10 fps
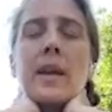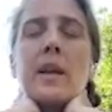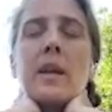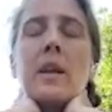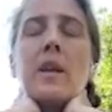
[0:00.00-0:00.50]

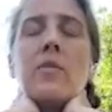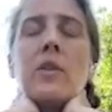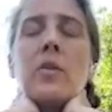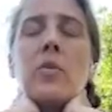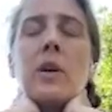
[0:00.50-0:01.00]
And
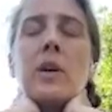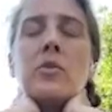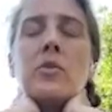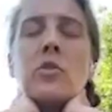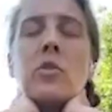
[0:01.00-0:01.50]
if you
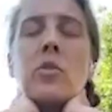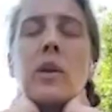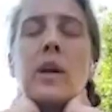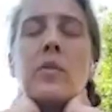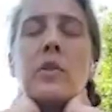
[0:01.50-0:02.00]
wish, you
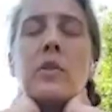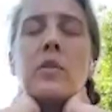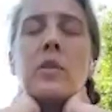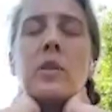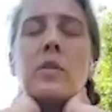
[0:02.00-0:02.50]
don't have to
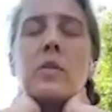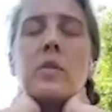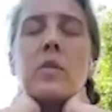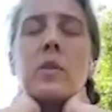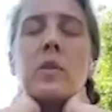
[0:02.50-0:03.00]
do
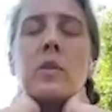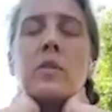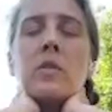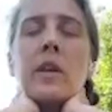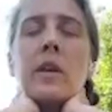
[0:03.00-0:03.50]
this.
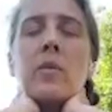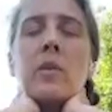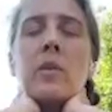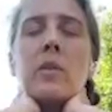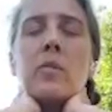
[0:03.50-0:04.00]
You can stay
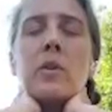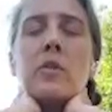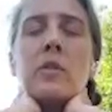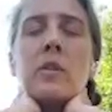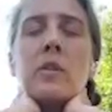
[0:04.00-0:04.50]
with the
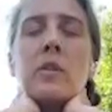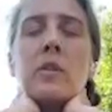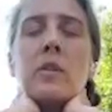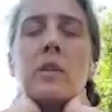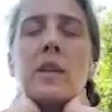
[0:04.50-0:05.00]

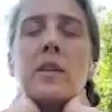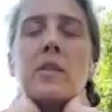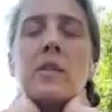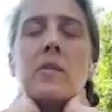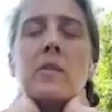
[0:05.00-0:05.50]
person that
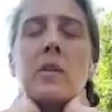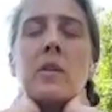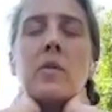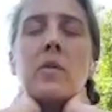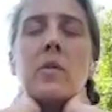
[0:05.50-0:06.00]
is
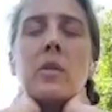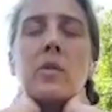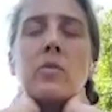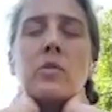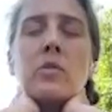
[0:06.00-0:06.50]
easier
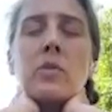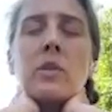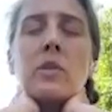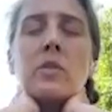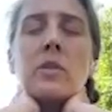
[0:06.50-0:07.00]
or just
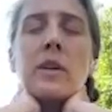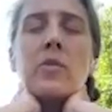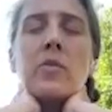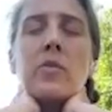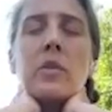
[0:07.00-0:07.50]
with
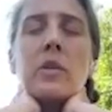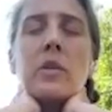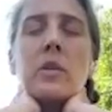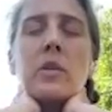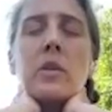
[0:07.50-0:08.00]
yourself.
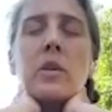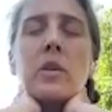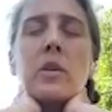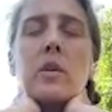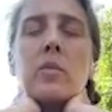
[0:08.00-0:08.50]

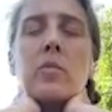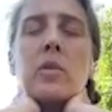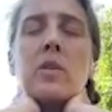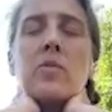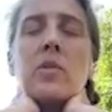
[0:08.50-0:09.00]

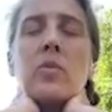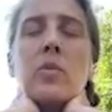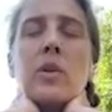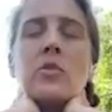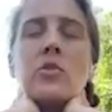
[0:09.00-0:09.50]
But if you
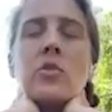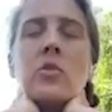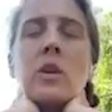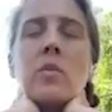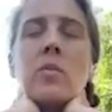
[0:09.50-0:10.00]
wish, you
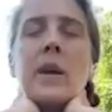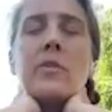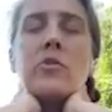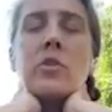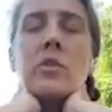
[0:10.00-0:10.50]
can
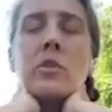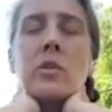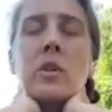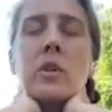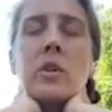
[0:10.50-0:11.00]
imagine
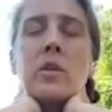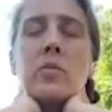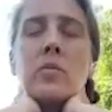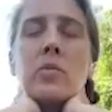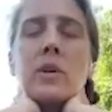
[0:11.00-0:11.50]

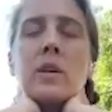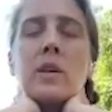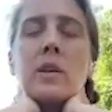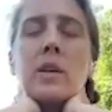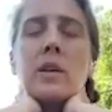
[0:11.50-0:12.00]

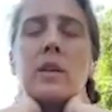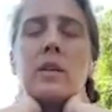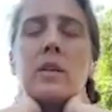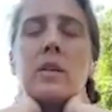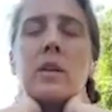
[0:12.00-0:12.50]
breathing
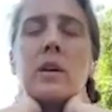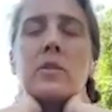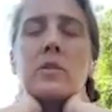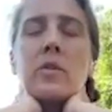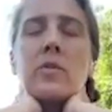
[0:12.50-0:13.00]
in
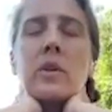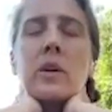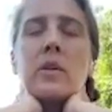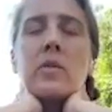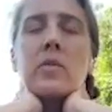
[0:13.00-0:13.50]
their
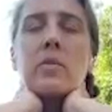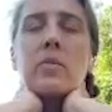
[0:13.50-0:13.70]
suffering,